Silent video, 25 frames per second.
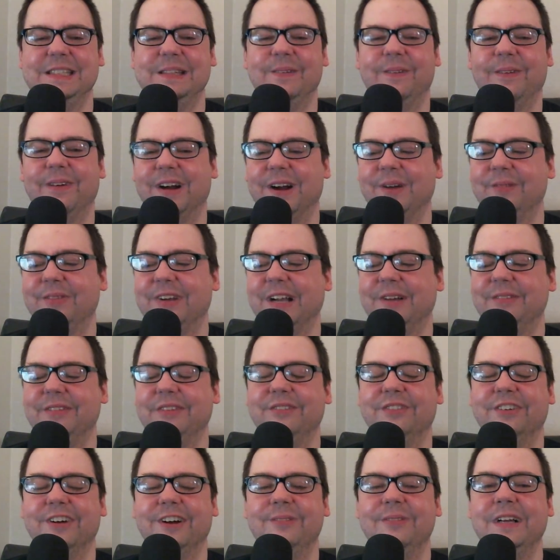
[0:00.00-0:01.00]
where I'm coming
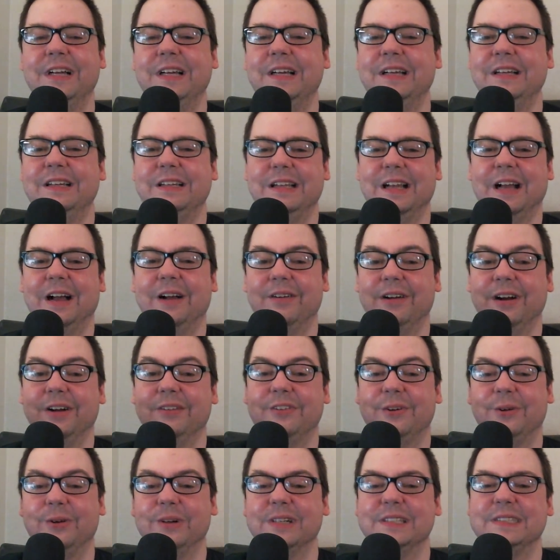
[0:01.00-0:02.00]
from. Of
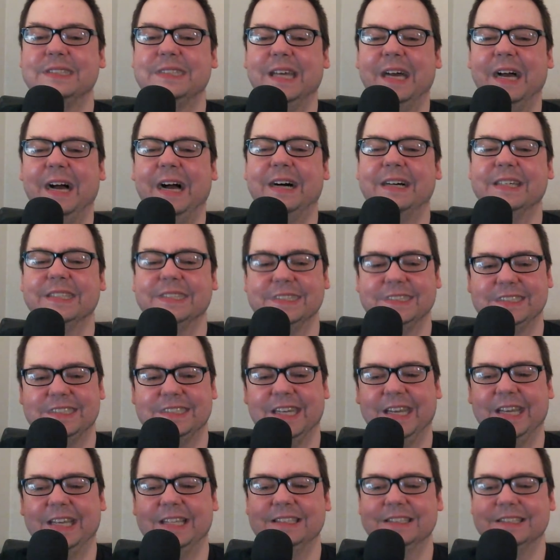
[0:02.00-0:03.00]
course, the Alice in
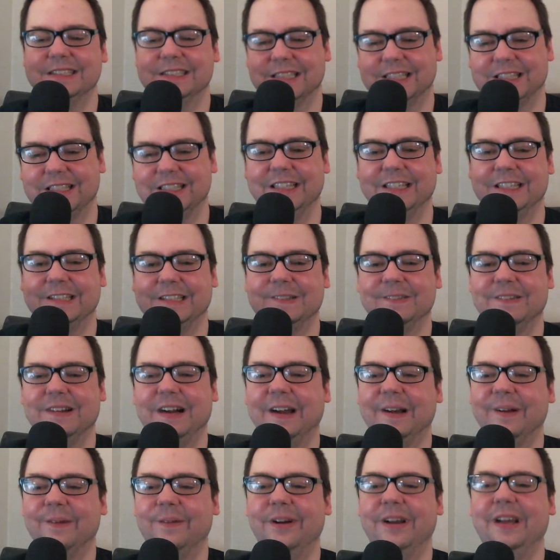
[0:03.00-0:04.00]
Chains clicked
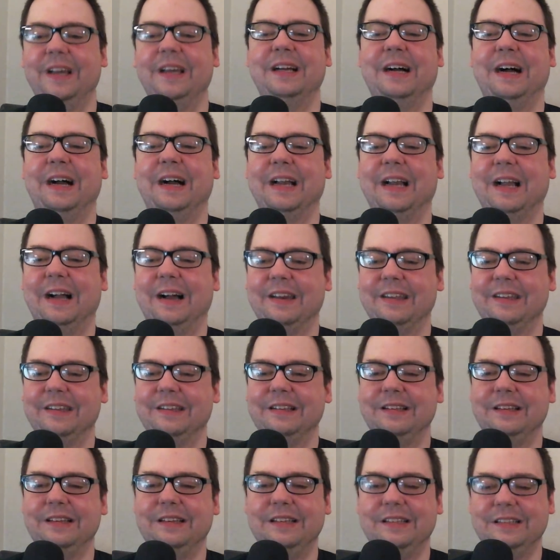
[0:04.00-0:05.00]
right away. I got it
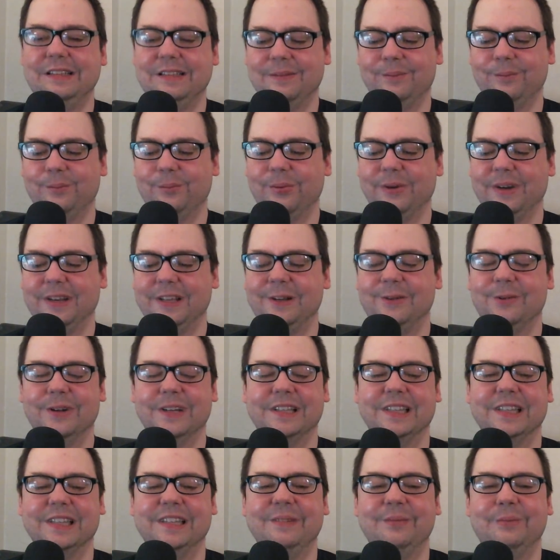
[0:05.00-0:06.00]
pretty
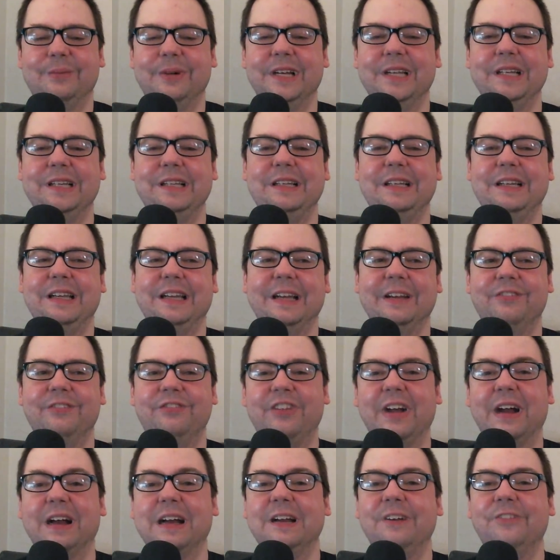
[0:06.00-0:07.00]
quickly, but at
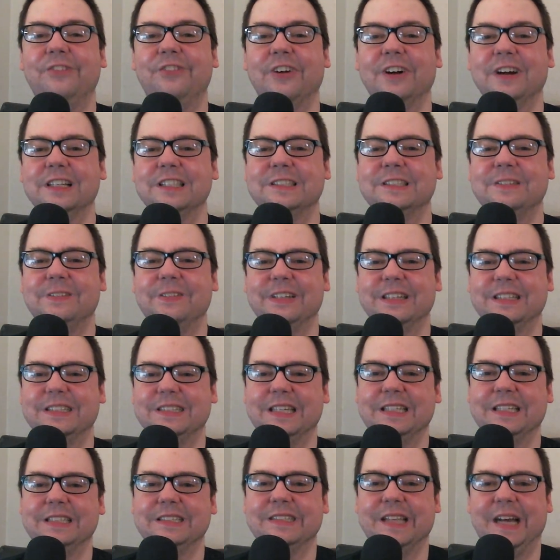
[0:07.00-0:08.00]
very first, when it
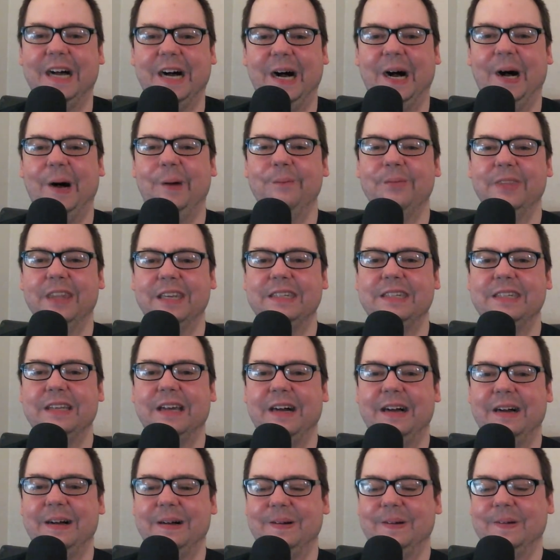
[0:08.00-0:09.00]
says, I'm the
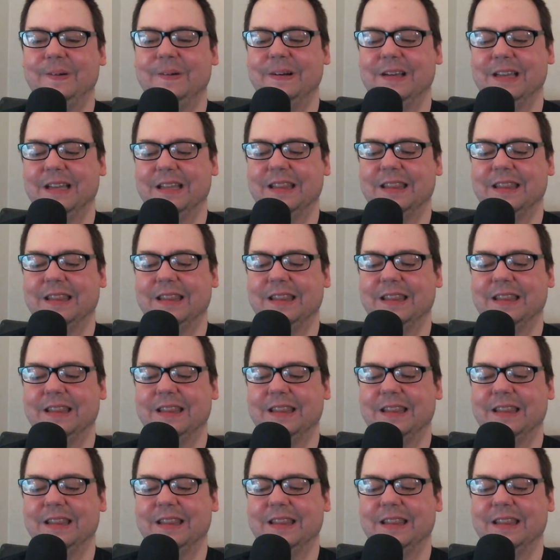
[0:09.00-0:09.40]
dog,